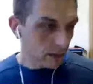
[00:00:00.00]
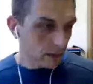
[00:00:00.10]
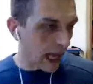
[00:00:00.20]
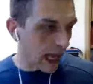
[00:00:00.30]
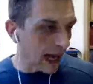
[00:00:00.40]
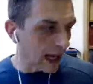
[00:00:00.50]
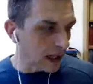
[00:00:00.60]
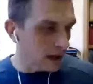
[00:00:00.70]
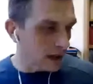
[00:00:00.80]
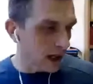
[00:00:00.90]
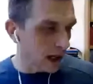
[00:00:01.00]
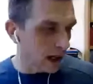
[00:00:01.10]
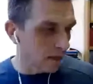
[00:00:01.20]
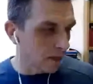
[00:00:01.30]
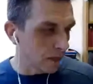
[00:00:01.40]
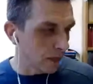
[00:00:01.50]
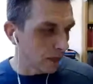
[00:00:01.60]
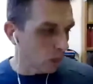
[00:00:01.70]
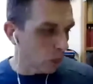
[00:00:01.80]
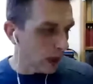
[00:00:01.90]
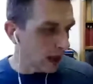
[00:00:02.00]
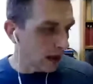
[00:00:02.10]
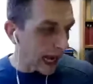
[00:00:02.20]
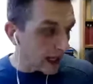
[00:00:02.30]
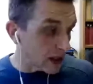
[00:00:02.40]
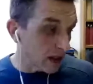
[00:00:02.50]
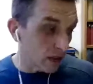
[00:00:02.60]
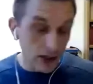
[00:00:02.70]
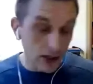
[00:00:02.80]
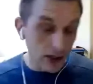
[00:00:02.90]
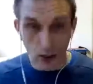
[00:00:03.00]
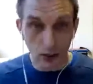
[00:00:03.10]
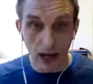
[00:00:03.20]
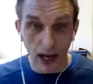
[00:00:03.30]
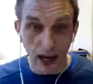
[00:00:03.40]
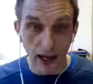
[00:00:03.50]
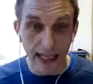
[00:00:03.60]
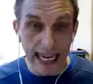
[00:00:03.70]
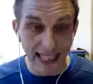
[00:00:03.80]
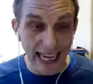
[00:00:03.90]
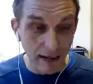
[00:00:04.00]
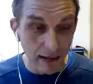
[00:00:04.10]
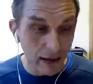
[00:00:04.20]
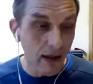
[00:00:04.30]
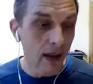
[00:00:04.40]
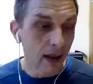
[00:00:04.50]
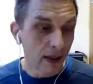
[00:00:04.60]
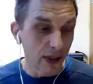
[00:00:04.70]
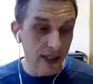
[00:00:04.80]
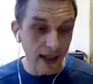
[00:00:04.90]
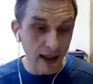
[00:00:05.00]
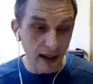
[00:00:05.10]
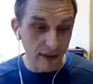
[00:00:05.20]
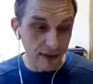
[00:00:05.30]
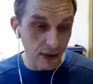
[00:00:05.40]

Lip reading: And we enter into a Highgate Inn the day after the